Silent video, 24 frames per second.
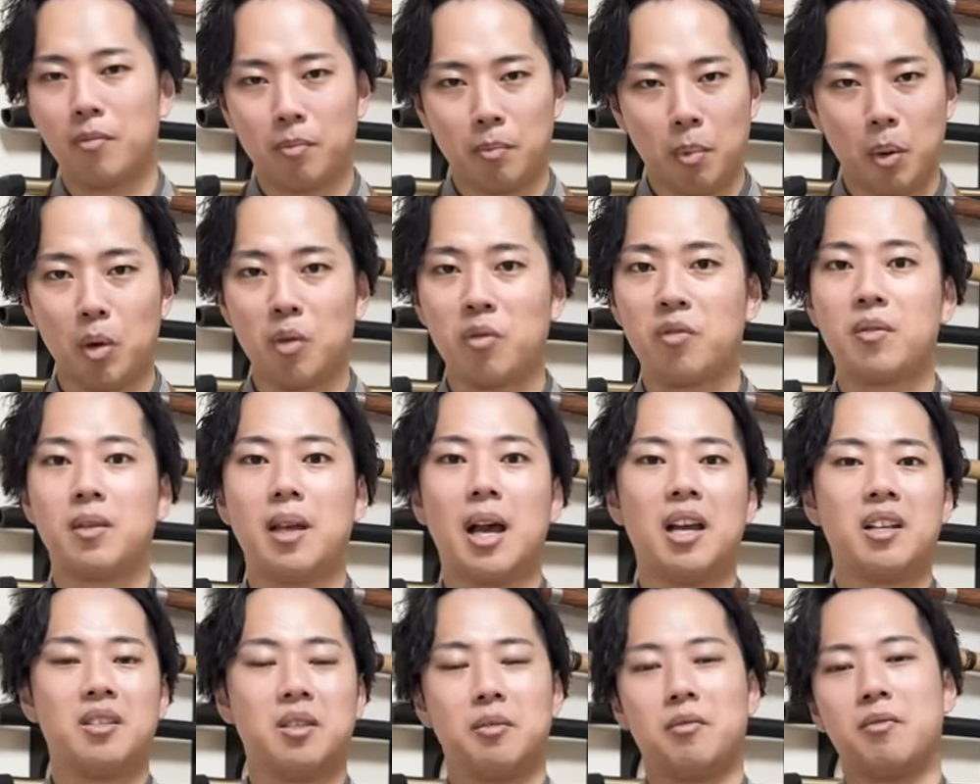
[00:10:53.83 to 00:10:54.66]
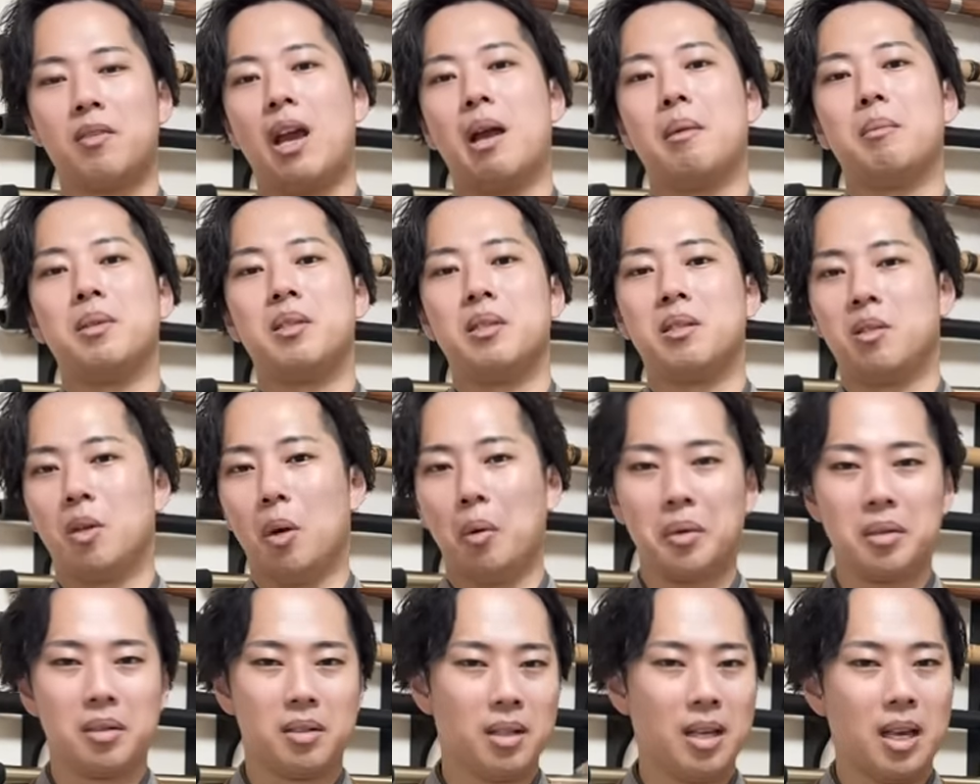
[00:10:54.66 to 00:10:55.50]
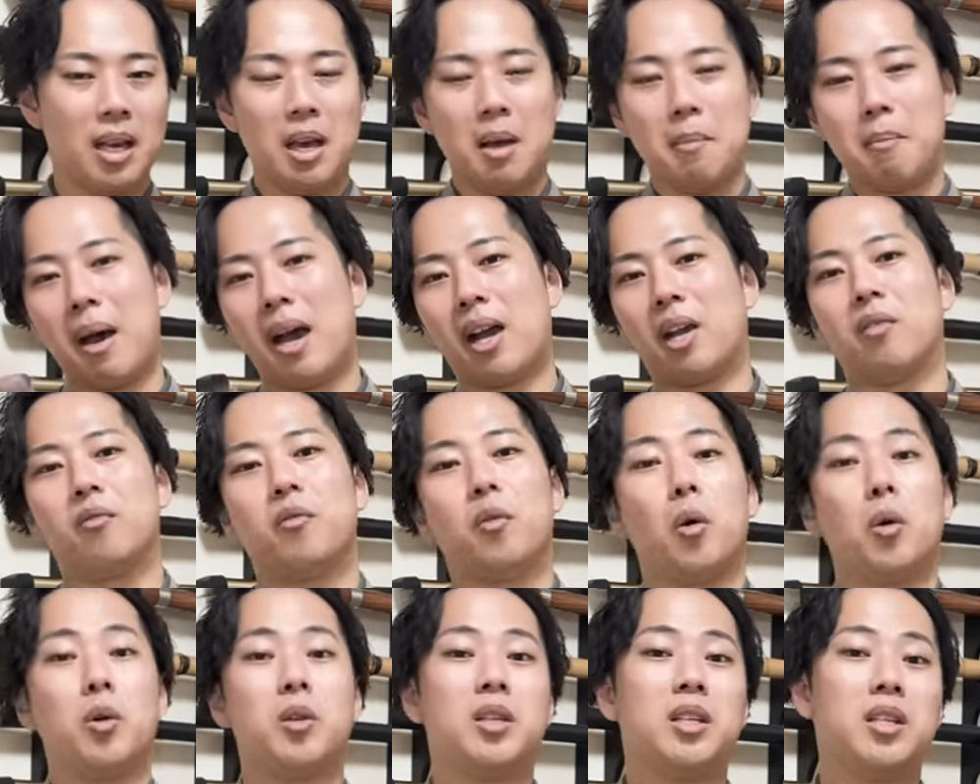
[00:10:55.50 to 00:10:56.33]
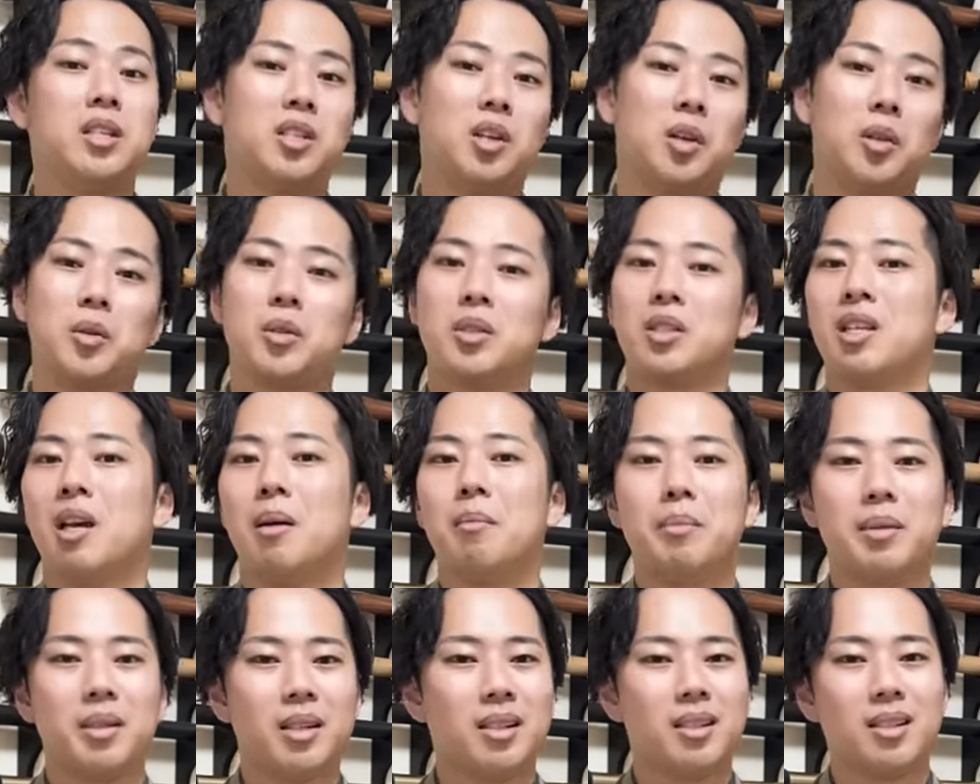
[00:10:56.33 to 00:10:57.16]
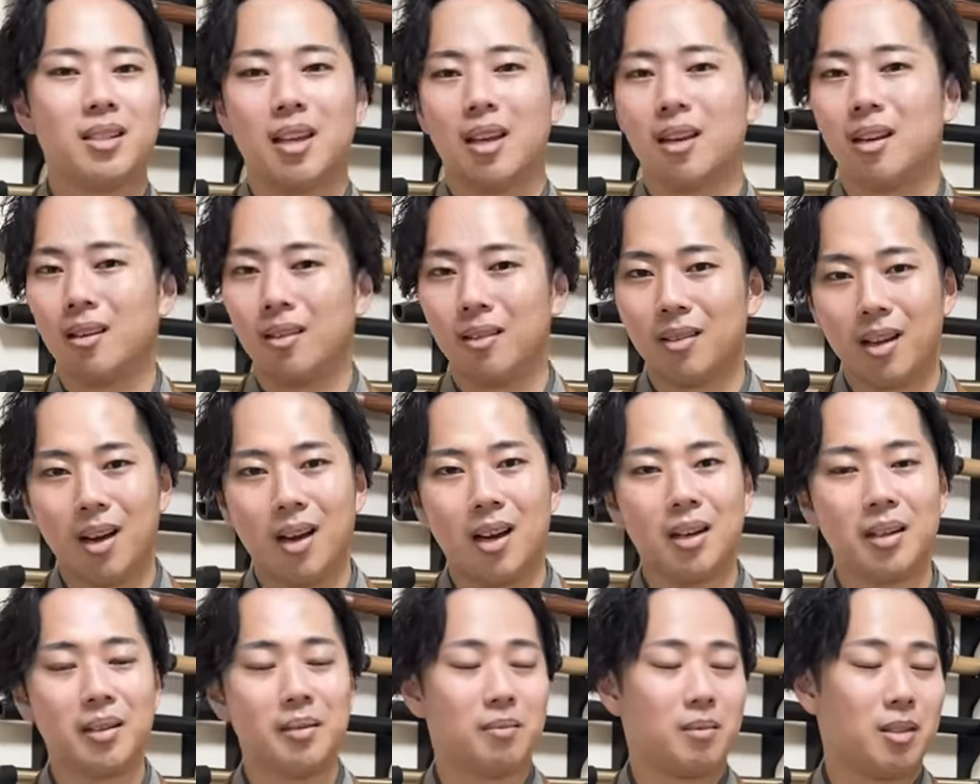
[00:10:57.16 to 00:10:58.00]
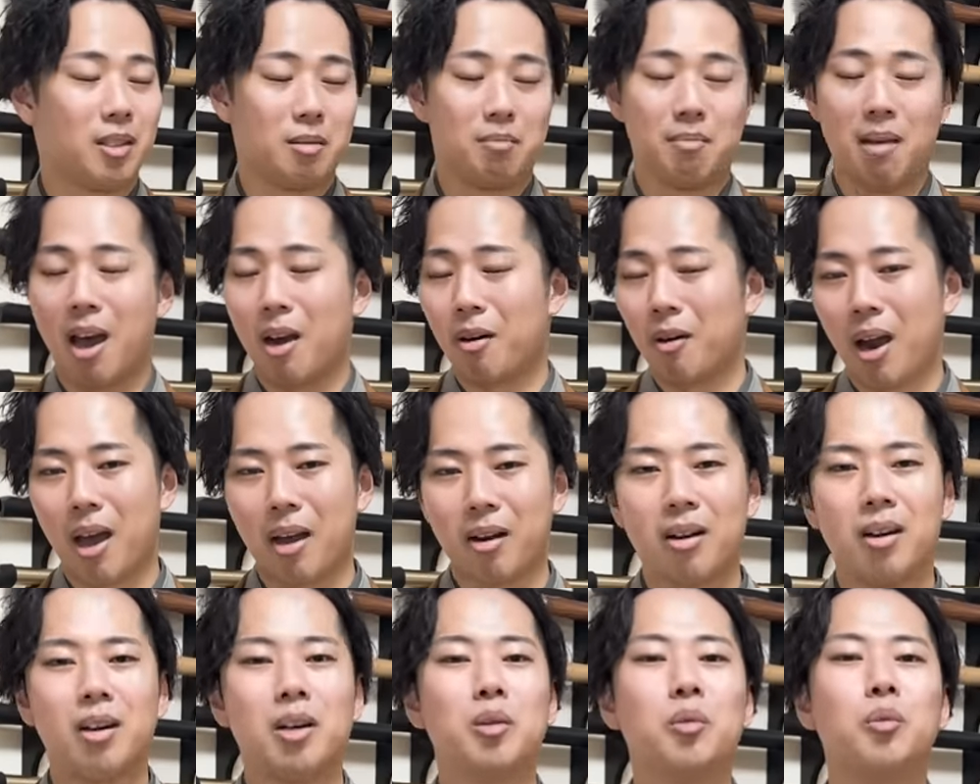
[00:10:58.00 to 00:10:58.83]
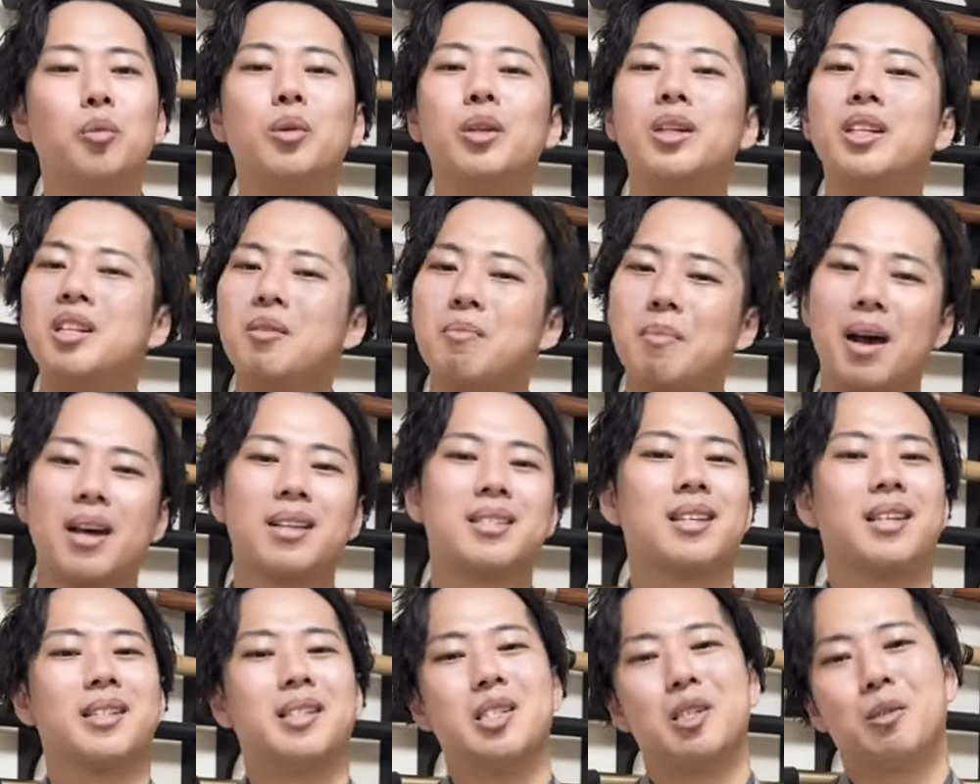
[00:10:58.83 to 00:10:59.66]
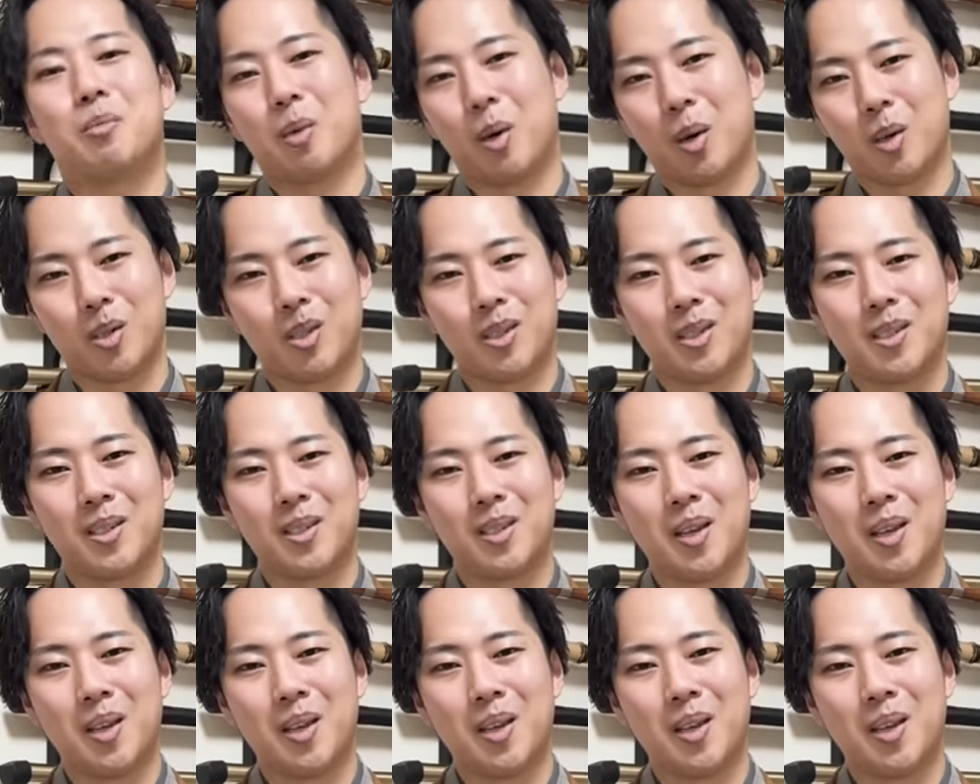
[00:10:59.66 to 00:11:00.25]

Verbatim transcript: both sides of families going back and forth to each other's companies, getting along, doesn't matter at all. It really depends on each person.